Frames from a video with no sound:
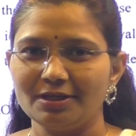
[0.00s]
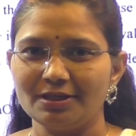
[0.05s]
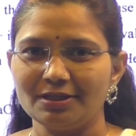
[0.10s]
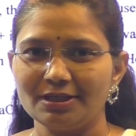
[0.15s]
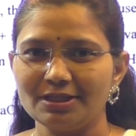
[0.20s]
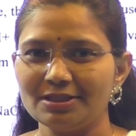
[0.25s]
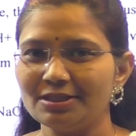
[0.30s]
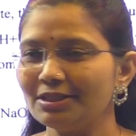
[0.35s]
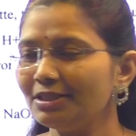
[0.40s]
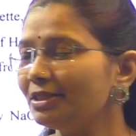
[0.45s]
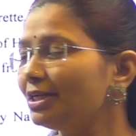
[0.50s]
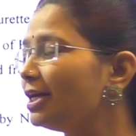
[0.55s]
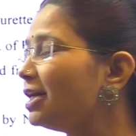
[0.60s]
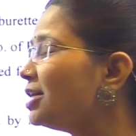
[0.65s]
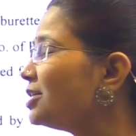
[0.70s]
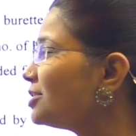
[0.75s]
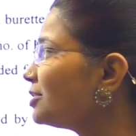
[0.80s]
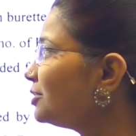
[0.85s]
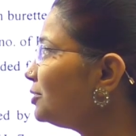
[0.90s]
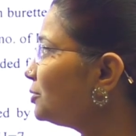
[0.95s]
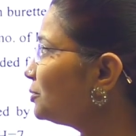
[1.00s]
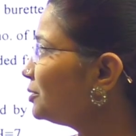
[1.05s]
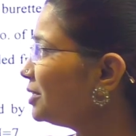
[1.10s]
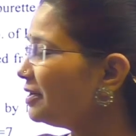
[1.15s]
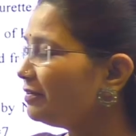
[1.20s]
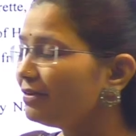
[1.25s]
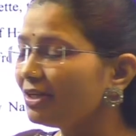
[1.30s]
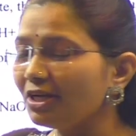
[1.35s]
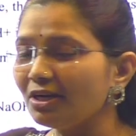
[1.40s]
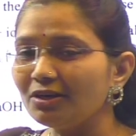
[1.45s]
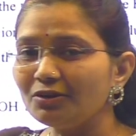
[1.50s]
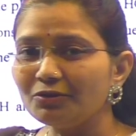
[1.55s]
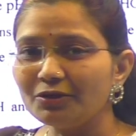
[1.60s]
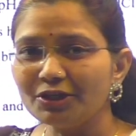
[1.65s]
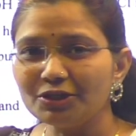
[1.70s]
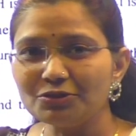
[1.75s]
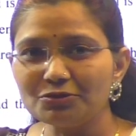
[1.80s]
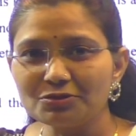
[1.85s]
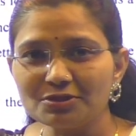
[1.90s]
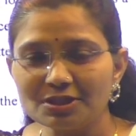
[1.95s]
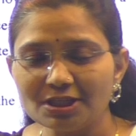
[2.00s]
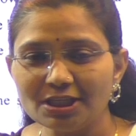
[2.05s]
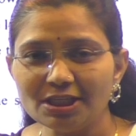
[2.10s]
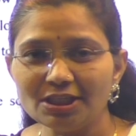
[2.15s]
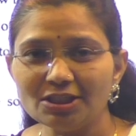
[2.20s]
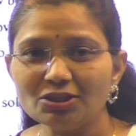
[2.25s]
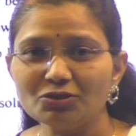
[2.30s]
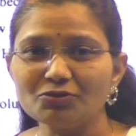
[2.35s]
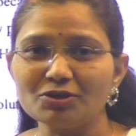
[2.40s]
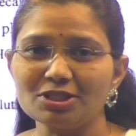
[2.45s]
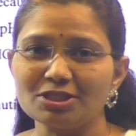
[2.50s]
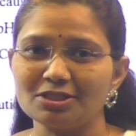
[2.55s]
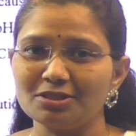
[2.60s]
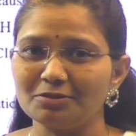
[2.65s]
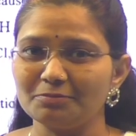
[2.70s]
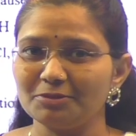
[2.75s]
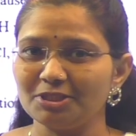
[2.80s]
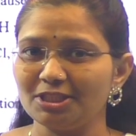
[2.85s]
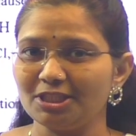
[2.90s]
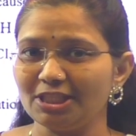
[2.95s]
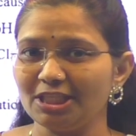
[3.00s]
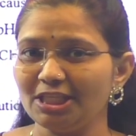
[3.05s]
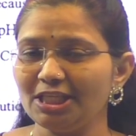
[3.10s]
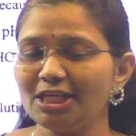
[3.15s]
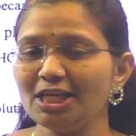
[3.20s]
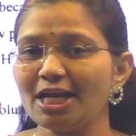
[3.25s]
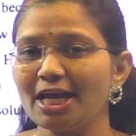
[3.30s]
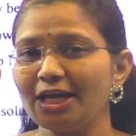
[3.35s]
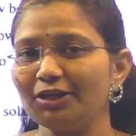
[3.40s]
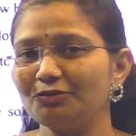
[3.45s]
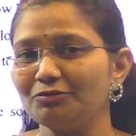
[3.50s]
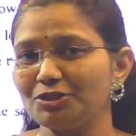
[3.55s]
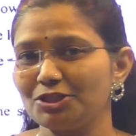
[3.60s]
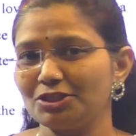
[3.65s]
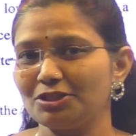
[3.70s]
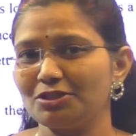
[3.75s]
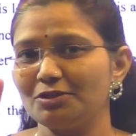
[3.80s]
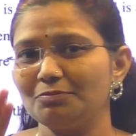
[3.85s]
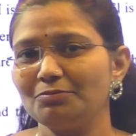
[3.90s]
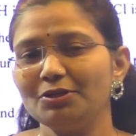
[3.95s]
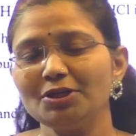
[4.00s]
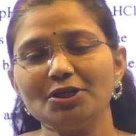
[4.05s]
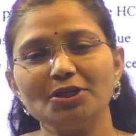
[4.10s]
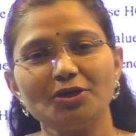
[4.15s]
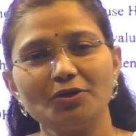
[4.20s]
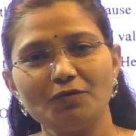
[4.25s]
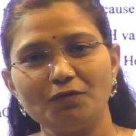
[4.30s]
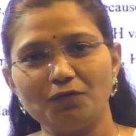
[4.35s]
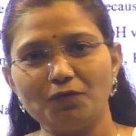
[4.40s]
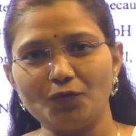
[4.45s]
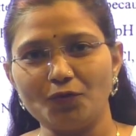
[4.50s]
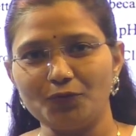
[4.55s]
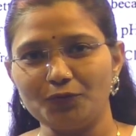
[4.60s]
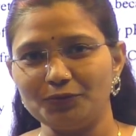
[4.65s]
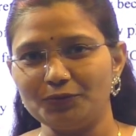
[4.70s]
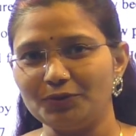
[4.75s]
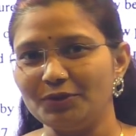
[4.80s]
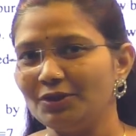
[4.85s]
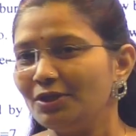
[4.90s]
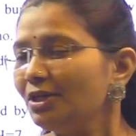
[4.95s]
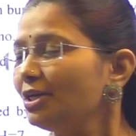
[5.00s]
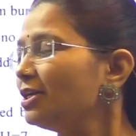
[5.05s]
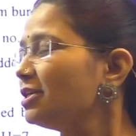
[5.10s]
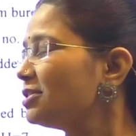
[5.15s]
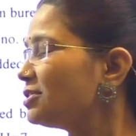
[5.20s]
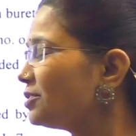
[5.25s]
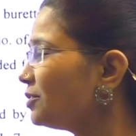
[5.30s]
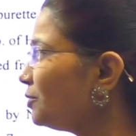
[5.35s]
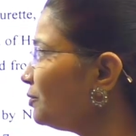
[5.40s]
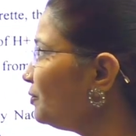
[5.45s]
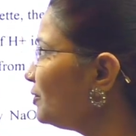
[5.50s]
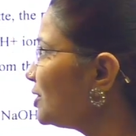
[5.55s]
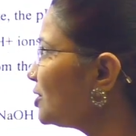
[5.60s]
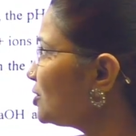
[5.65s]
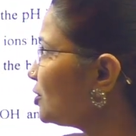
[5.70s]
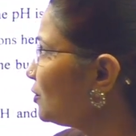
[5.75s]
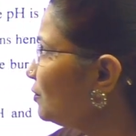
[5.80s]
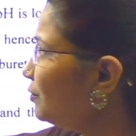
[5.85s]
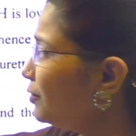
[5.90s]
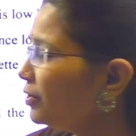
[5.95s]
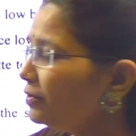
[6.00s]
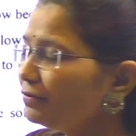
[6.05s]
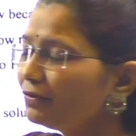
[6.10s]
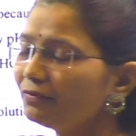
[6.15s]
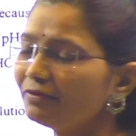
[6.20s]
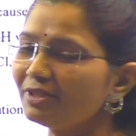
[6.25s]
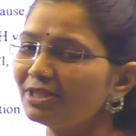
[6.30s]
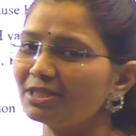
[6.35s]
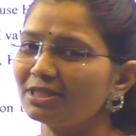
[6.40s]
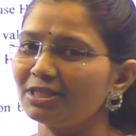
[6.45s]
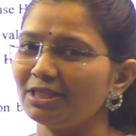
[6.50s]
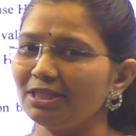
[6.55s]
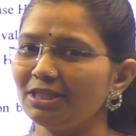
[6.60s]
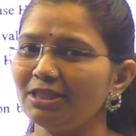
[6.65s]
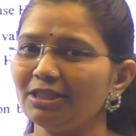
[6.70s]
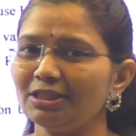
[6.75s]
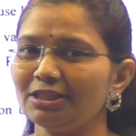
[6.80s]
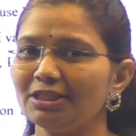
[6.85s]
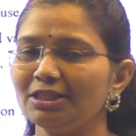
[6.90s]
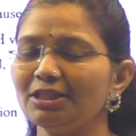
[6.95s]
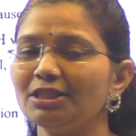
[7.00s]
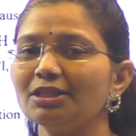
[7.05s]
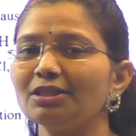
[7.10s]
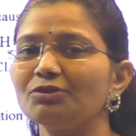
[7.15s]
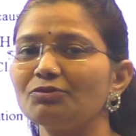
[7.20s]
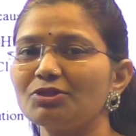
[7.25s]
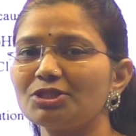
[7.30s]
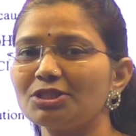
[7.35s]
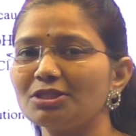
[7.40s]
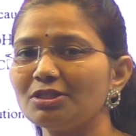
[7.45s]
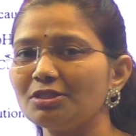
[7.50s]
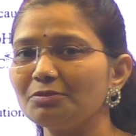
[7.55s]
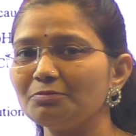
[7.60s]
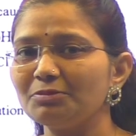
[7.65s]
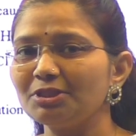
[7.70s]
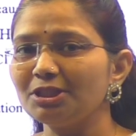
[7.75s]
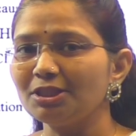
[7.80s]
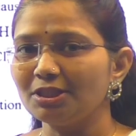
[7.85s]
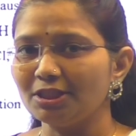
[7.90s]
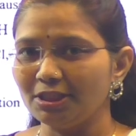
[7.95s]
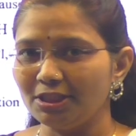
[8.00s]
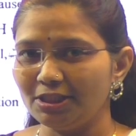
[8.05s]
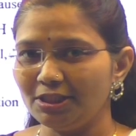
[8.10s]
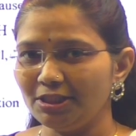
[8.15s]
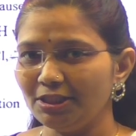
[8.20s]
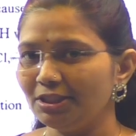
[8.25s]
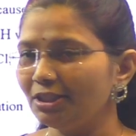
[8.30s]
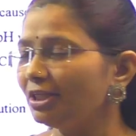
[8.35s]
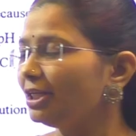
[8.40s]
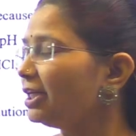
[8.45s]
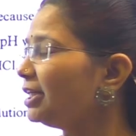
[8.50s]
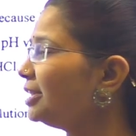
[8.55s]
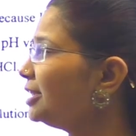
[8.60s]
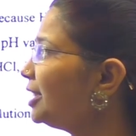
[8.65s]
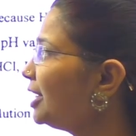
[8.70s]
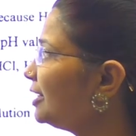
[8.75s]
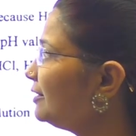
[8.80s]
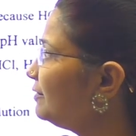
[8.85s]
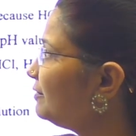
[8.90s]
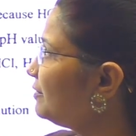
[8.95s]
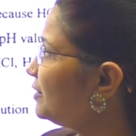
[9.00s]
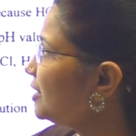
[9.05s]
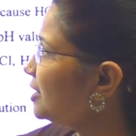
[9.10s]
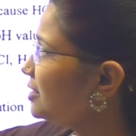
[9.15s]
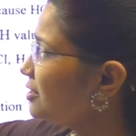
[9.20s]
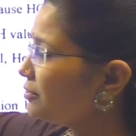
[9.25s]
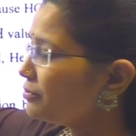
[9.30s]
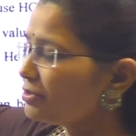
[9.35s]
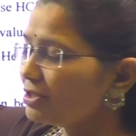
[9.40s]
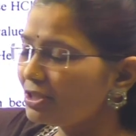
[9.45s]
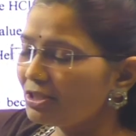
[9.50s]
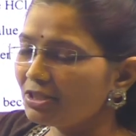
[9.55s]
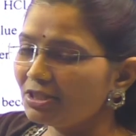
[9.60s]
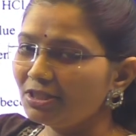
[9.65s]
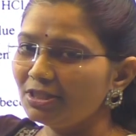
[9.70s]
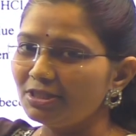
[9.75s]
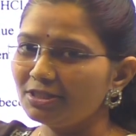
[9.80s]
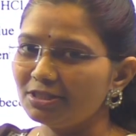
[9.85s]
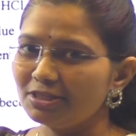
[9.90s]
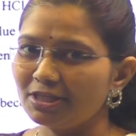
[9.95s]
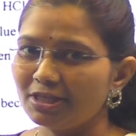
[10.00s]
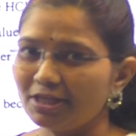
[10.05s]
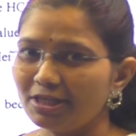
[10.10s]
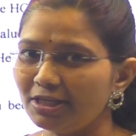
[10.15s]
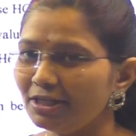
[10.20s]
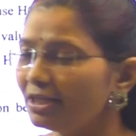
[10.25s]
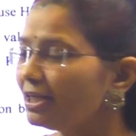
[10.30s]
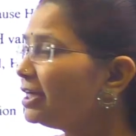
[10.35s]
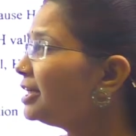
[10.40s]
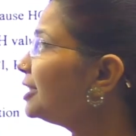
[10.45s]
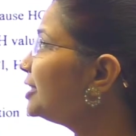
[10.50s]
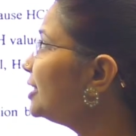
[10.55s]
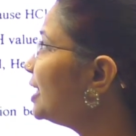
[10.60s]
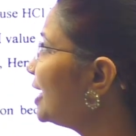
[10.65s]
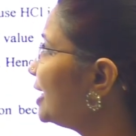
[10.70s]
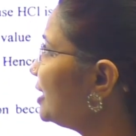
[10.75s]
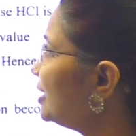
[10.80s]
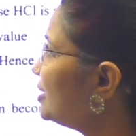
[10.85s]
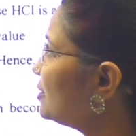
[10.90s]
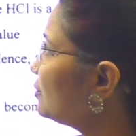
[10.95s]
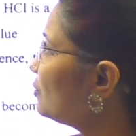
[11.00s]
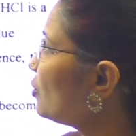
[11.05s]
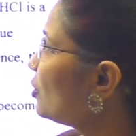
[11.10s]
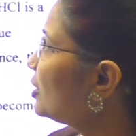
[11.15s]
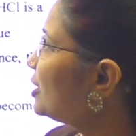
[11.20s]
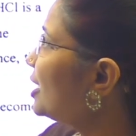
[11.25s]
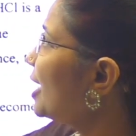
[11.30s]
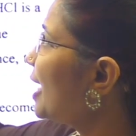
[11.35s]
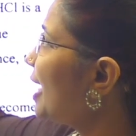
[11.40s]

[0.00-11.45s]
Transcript: Is it? So today we are going to see the question number 3 and question number 4. So first of all we will see the question number 3. In that first question is there, that is what?